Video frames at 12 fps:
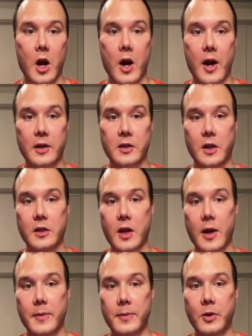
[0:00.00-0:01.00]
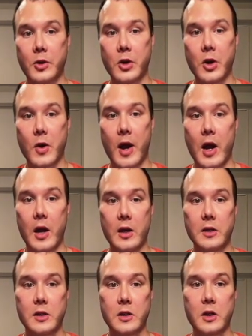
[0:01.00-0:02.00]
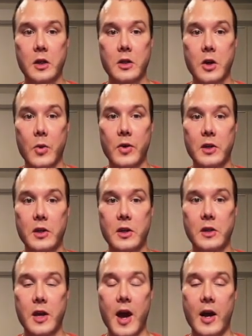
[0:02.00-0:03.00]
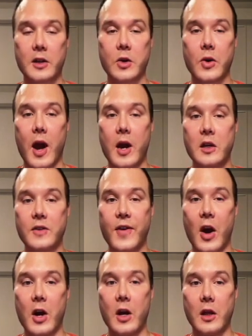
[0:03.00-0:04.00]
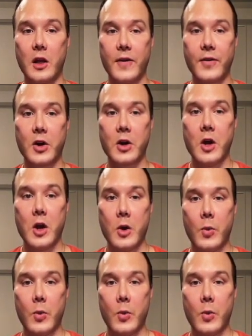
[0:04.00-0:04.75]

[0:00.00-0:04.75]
Our next enzyme, glucokinase. So this is the hexokinase variant in the liver.